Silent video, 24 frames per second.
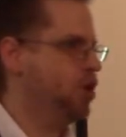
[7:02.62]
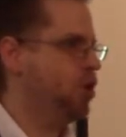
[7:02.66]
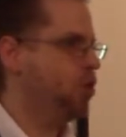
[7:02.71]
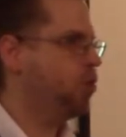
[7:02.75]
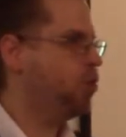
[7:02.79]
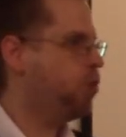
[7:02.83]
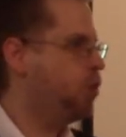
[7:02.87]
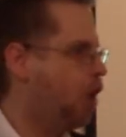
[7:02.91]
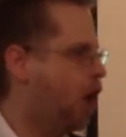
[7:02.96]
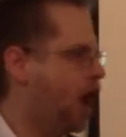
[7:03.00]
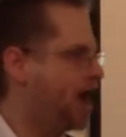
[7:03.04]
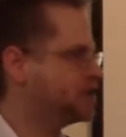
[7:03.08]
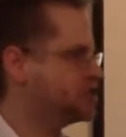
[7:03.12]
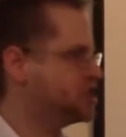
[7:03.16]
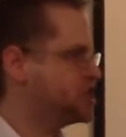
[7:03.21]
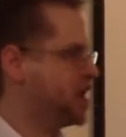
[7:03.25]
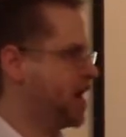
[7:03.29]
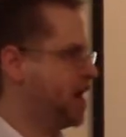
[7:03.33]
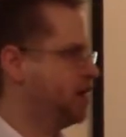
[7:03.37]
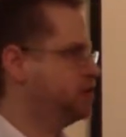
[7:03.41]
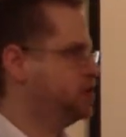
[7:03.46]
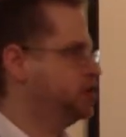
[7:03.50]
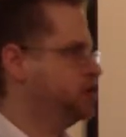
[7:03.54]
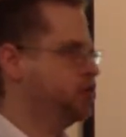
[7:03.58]
Watch
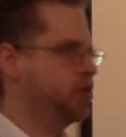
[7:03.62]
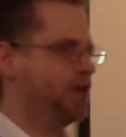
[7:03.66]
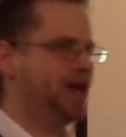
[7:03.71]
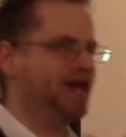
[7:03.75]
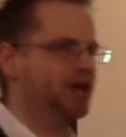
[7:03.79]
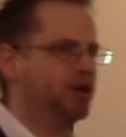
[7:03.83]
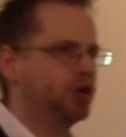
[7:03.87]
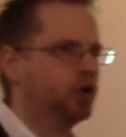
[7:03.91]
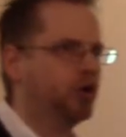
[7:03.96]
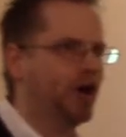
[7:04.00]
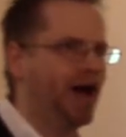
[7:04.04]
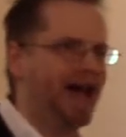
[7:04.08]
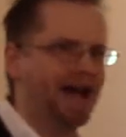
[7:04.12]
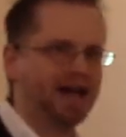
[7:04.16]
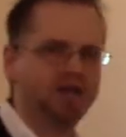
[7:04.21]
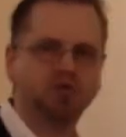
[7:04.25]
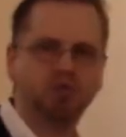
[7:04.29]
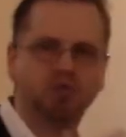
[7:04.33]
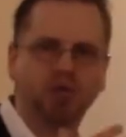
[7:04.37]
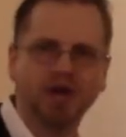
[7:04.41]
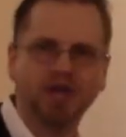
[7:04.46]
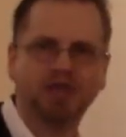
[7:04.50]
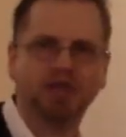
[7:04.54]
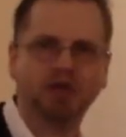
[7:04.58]
how you
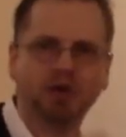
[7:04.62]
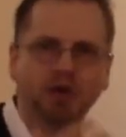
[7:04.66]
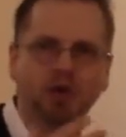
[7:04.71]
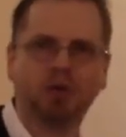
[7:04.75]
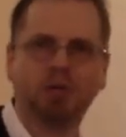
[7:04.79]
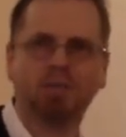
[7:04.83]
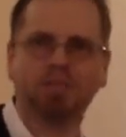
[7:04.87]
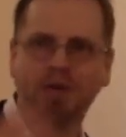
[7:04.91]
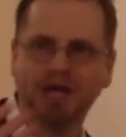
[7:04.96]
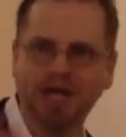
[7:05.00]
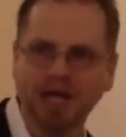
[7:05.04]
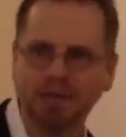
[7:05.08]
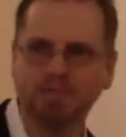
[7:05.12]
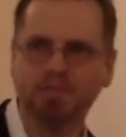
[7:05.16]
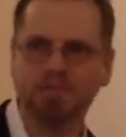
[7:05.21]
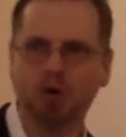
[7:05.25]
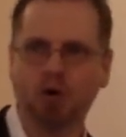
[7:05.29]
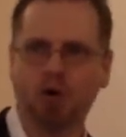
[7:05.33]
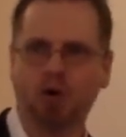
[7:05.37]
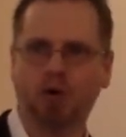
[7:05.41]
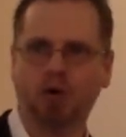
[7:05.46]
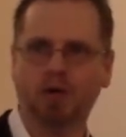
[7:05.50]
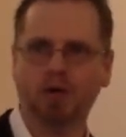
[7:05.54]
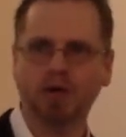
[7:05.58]
interact with your
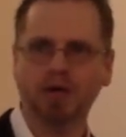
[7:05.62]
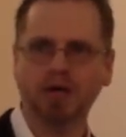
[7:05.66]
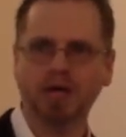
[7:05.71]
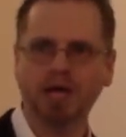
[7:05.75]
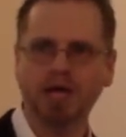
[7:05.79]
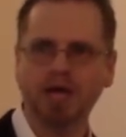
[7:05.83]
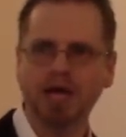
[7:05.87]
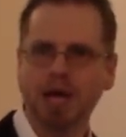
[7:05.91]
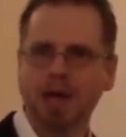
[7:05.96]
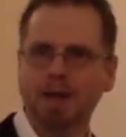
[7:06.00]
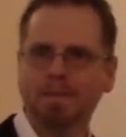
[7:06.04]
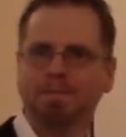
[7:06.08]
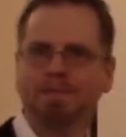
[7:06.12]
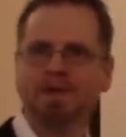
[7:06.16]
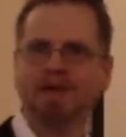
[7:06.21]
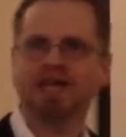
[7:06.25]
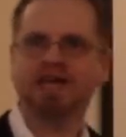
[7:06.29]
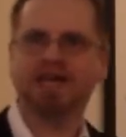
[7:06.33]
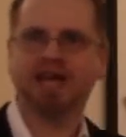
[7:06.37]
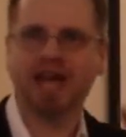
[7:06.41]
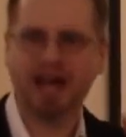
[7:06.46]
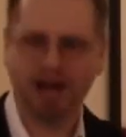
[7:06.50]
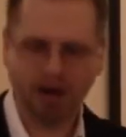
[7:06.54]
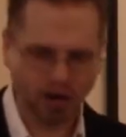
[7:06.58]
people.
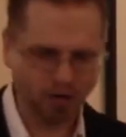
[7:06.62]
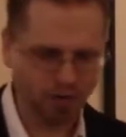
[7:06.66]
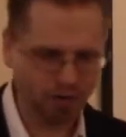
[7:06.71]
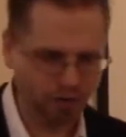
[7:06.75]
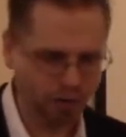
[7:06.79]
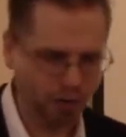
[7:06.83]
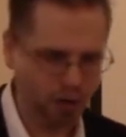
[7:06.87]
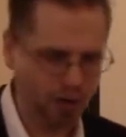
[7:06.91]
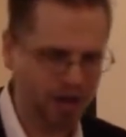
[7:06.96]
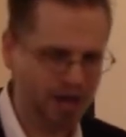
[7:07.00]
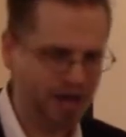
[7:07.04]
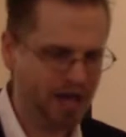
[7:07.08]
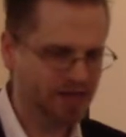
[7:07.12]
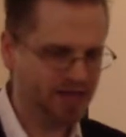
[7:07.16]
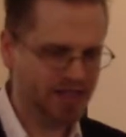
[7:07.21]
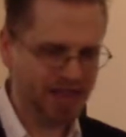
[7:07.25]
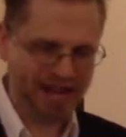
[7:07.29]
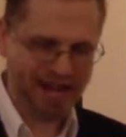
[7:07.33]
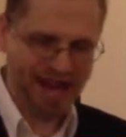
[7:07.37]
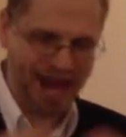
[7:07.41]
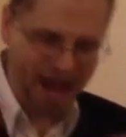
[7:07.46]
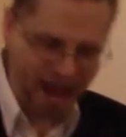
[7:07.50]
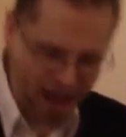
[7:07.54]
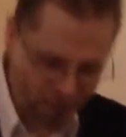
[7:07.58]
Be careful
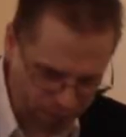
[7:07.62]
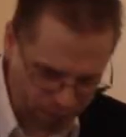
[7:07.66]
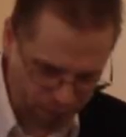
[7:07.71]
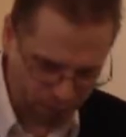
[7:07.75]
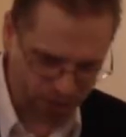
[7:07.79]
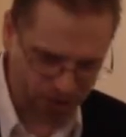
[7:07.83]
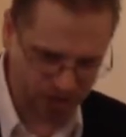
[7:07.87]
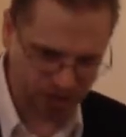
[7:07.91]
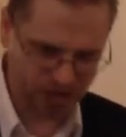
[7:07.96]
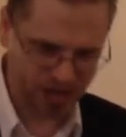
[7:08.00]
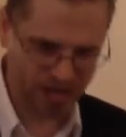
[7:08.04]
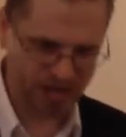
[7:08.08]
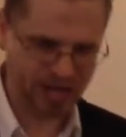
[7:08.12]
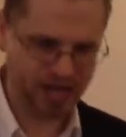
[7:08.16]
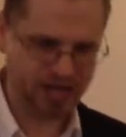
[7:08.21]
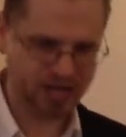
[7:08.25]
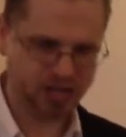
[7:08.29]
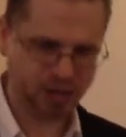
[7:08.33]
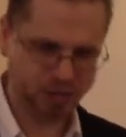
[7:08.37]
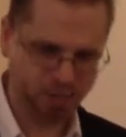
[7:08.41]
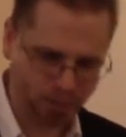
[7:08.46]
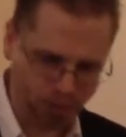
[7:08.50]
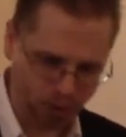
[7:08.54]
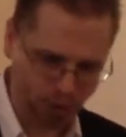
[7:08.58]
that everything
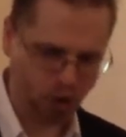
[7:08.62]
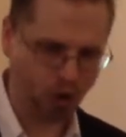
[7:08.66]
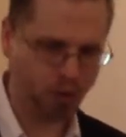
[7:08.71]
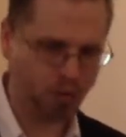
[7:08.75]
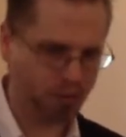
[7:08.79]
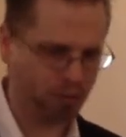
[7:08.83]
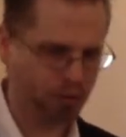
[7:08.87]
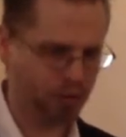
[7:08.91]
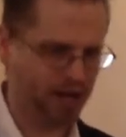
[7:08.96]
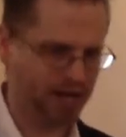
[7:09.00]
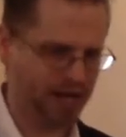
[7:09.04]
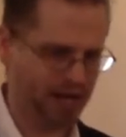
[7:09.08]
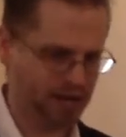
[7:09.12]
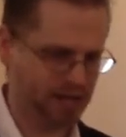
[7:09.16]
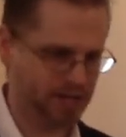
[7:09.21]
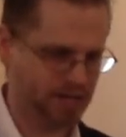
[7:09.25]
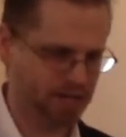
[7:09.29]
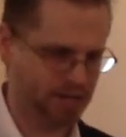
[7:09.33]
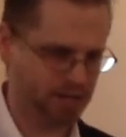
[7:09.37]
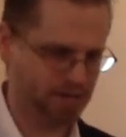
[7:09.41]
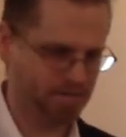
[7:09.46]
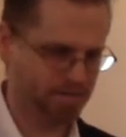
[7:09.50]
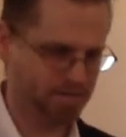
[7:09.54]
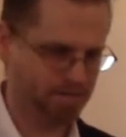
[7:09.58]
is
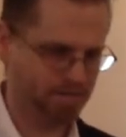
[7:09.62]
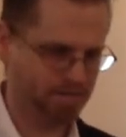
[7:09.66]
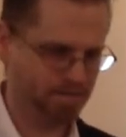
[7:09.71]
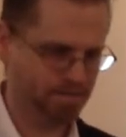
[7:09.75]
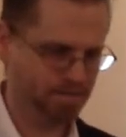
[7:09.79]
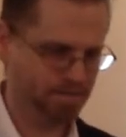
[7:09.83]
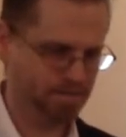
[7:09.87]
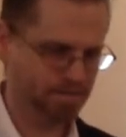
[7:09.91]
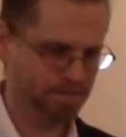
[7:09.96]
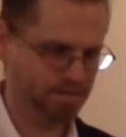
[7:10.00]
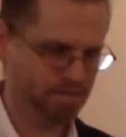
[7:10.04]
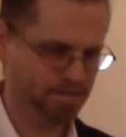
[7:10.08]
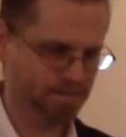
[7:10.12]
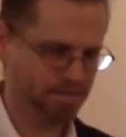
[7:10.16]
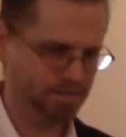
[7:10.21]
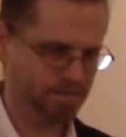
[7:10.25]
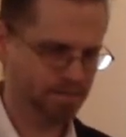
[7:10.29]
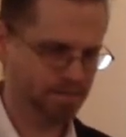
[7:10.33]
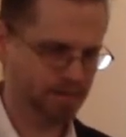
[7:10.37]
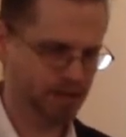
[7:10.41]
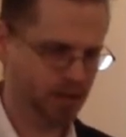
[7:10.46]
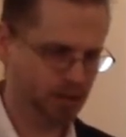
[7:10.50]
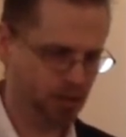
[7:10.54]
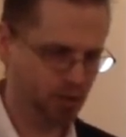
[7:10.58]
appropriate
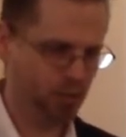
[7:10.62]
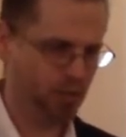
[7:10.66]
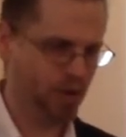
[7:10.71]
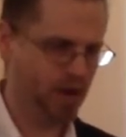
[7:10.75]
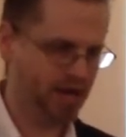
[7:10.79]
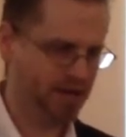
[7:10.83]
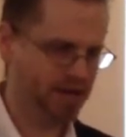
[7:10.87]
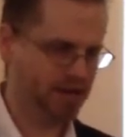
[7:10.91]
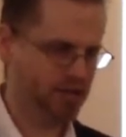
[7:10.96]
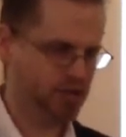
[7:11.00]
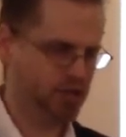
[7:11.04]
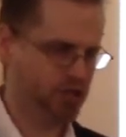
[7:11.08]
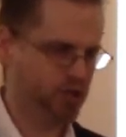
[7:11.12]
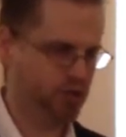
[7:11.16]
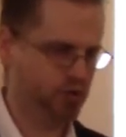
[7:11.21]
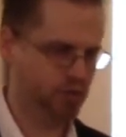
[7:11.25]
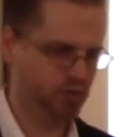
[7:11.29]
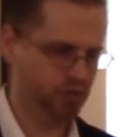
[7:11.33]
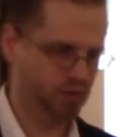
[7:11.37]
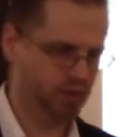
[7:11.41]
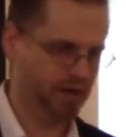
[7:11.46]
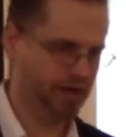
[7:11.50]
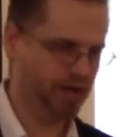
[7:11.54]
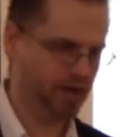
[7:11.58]
in the way that
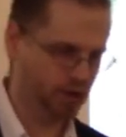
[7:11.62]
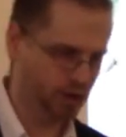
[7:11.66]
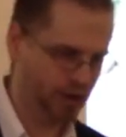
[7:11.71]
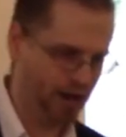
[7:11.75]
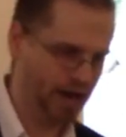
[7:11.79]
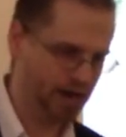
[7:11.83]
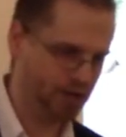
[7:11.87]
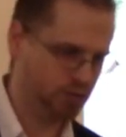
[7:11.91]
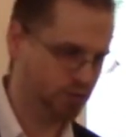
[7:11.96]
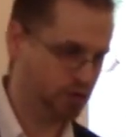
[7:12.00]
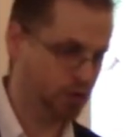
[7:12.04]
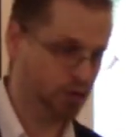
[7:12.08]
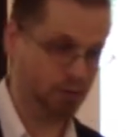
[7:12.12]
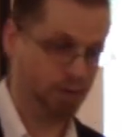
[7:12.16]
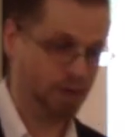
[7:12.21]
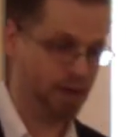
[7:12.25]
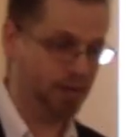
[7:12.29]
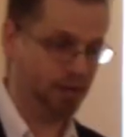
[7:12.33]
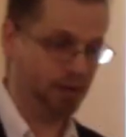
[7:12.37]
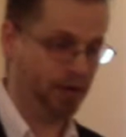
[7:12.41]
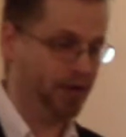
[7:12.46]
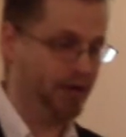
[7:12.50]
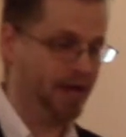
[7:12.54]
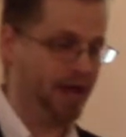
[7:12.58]
you interact with your
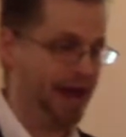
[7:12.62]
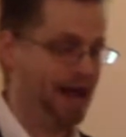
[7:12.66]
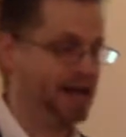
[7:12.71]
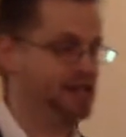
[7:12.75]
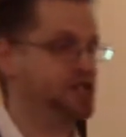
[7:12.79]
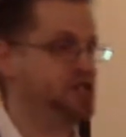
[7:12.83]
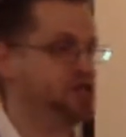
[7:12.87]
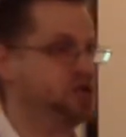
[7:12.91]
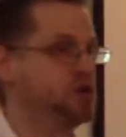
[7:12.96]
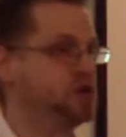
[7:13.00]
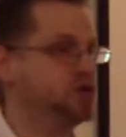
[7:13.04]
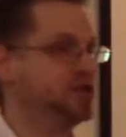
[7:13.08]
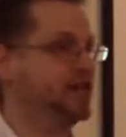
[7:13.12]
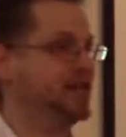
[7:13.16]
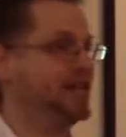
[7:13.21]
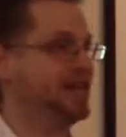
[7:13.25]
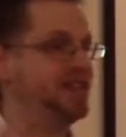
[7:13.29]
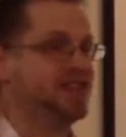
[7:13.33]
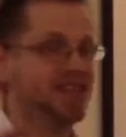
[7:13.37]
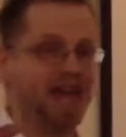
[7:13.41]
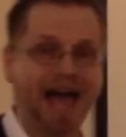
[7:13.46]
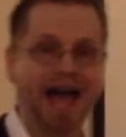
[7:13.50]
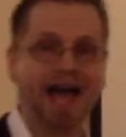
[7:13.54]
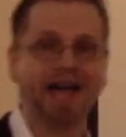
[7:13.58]
people. And
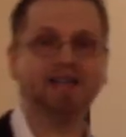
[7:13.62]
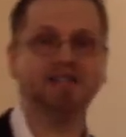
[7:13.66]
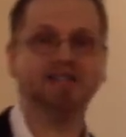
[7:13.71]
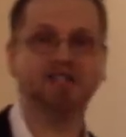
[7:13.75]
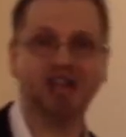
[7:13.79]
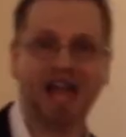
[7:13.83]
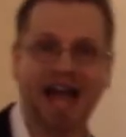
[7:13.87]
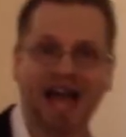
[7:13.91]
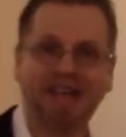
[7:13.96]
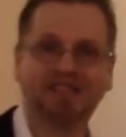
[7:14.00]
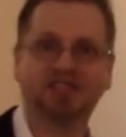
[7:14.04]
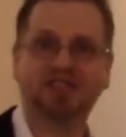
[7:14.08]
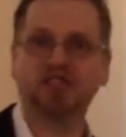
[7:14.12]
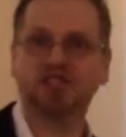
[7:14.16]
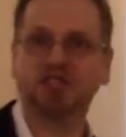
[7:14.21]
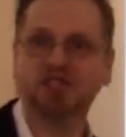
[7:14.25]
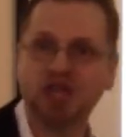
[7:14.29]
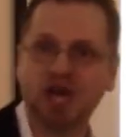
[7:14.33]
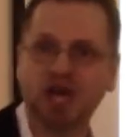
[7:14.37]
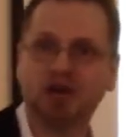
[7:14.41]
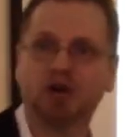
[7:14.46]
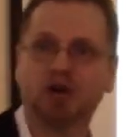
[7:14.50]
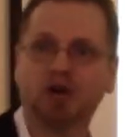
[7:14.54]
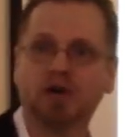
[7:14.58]
certainly that is at the
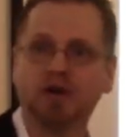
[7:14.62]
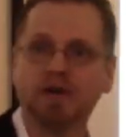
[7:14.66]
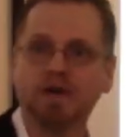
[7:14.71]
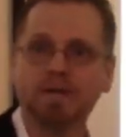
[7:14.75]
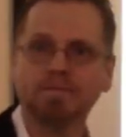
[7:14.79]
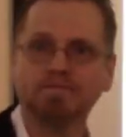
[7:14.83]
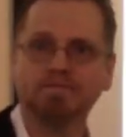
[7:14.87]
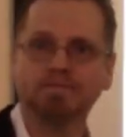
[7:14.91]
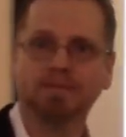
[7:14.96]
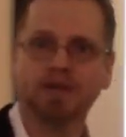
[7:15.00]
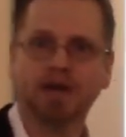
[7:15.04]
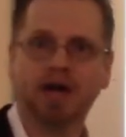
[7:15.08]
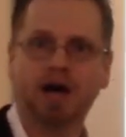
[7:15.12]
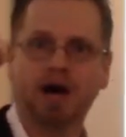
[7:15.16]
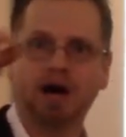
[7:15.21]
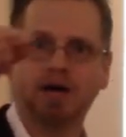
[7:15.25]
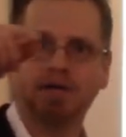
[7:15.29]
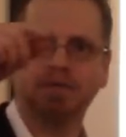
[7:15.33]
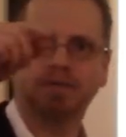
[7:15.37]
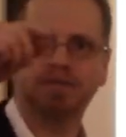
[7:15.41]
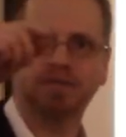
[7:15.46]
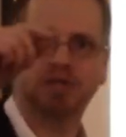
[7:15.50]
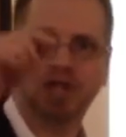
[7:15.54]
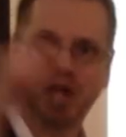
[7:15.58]
center
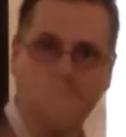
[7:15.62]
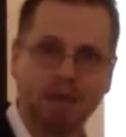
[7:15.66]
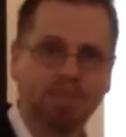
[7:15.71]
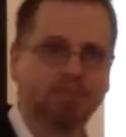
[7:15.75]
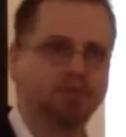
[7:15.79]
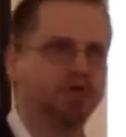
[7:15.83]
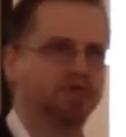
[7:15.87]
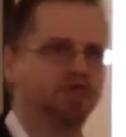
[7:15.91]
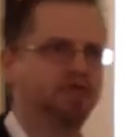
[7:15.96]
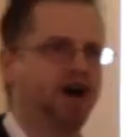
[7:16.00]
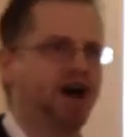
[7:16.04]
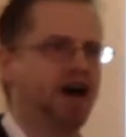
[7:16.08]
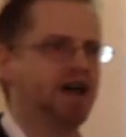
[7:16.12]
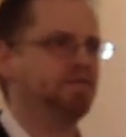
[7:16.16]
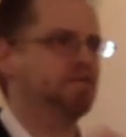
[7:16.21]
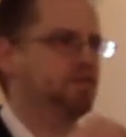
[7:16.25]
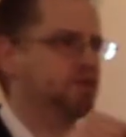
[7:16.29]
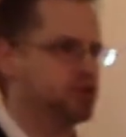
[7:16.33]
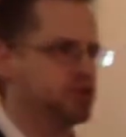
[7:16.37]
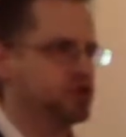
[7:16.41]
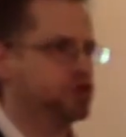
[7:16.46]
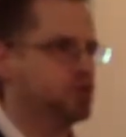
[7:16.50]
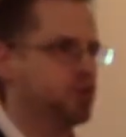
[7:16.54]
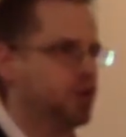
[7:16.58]
of chapter 5,
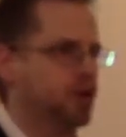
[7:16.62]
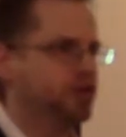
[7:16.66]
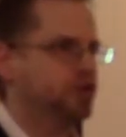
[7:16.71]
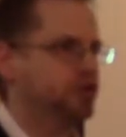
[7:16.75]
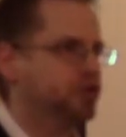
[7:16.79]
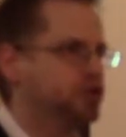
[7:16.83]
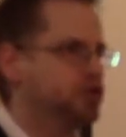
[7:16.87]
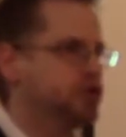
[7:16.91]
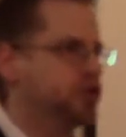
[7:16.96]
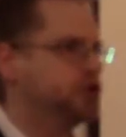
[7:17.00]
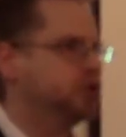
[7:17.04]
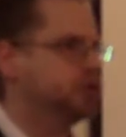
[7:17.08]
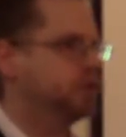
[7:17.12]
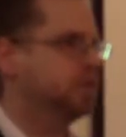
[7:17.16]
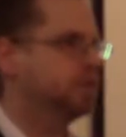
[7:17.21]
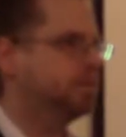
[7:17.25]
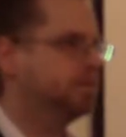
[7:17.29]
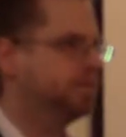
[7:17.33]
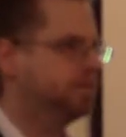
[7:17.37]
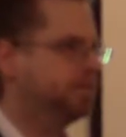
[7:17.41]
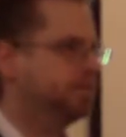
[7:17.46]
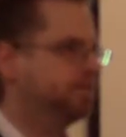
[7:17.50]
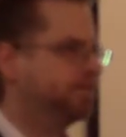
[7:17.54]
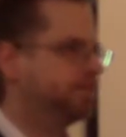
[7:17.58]
verses 1 through
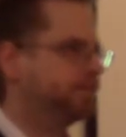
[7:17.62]
2.